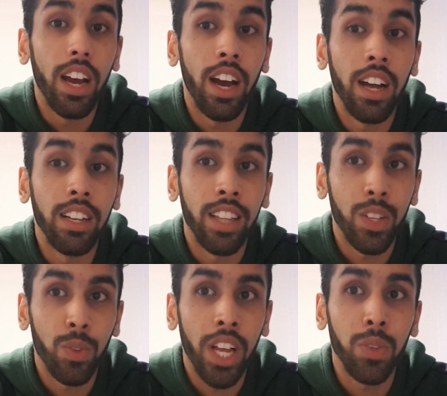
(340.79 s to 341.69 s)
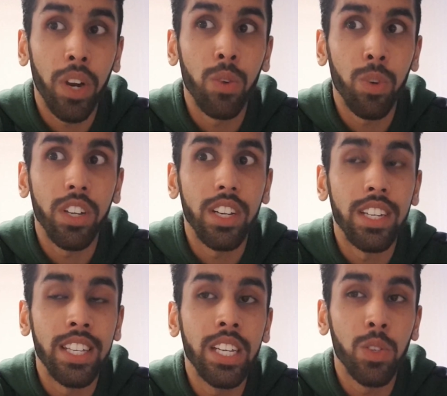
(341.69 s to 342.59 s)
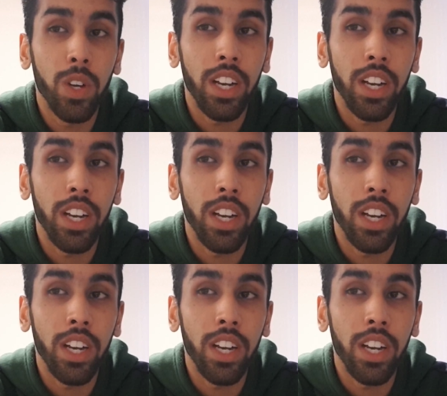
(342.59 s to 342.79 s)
and that's what I wanted to see as well.